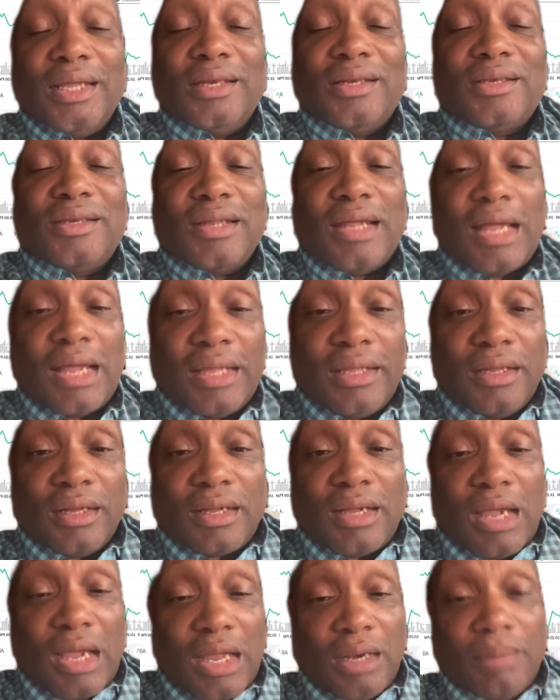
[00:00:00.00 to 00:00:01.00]
entire
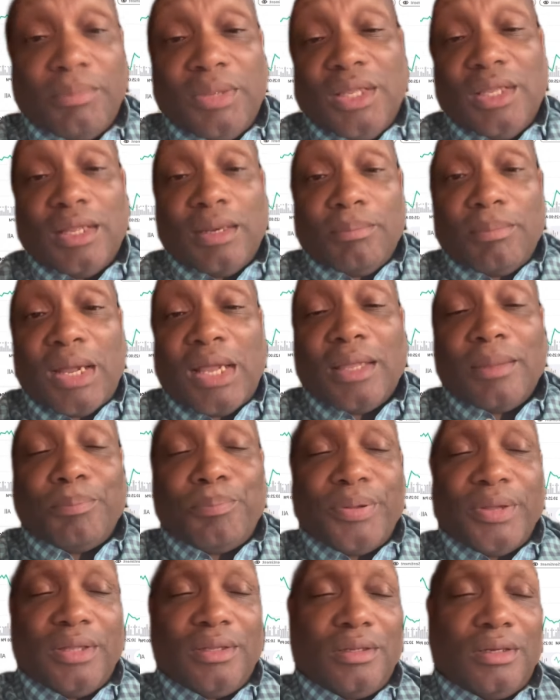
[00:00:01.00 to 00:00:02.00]
economy, in my
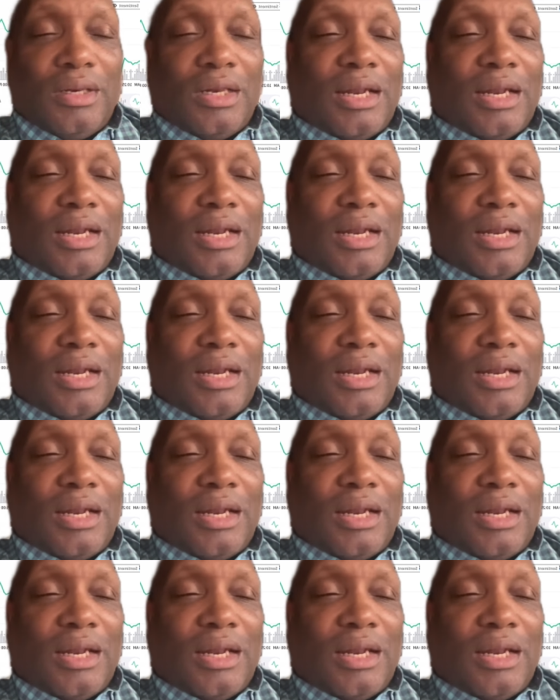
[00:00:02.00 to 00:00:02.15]
opinion.